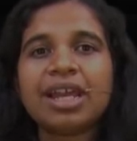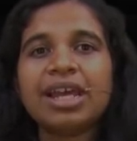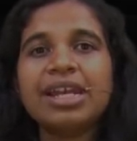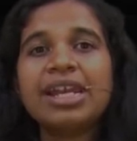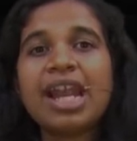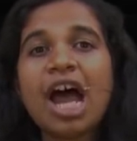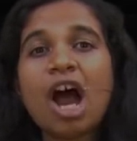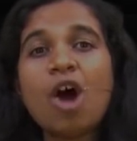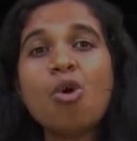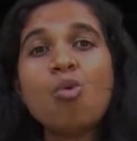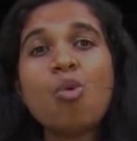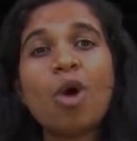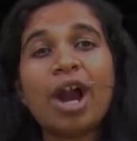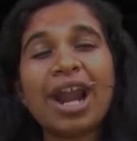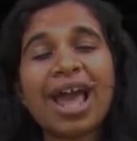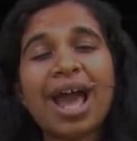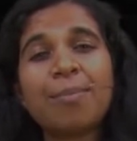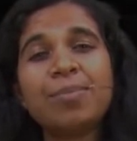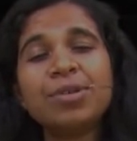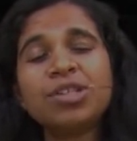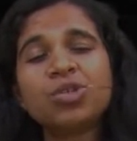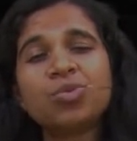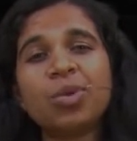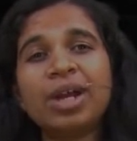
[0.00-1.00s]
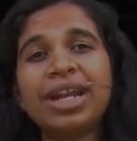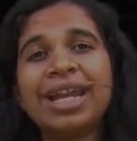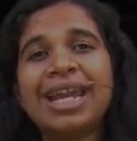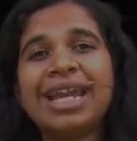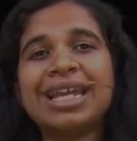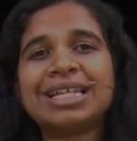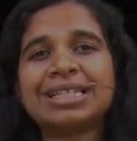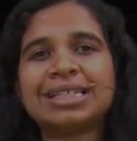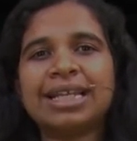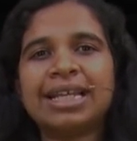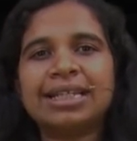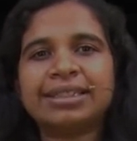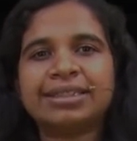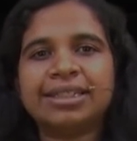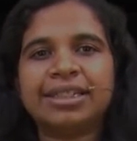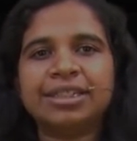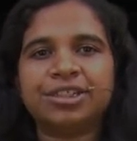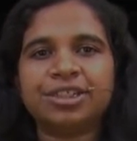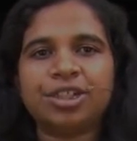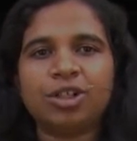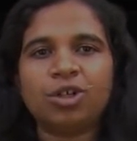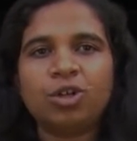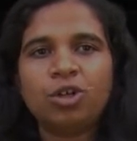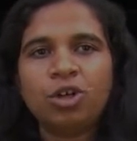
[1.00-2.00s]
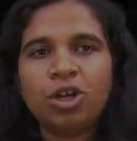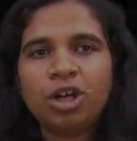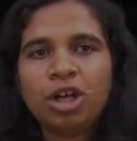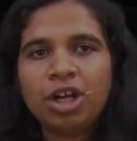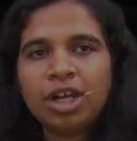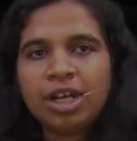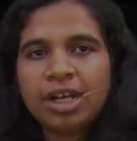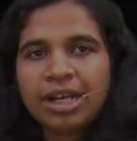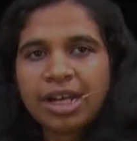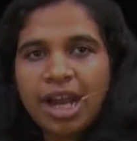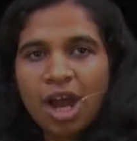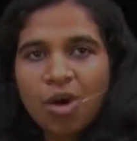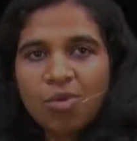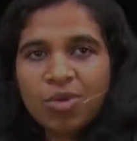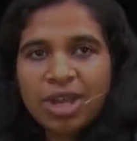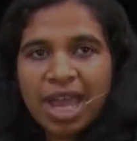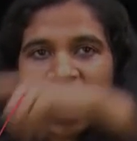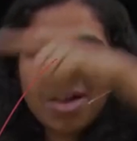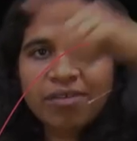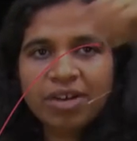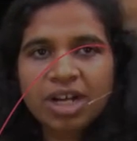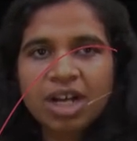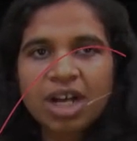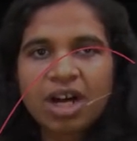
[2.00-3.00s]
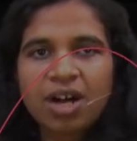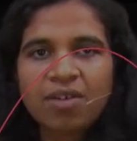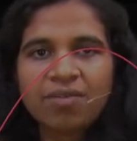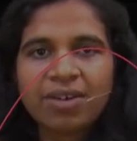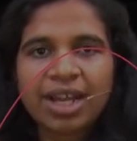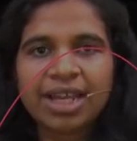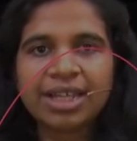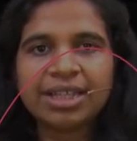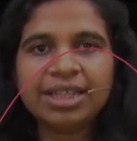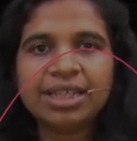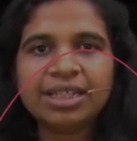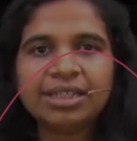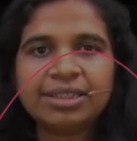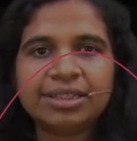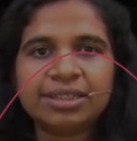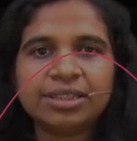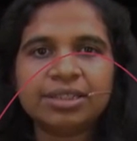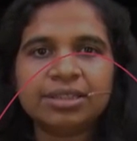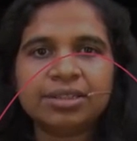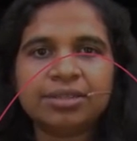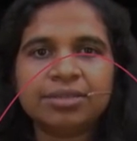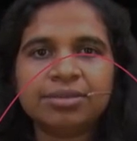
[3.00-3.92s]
Now, what happens when A is less than 0? Now, we have a curve like this.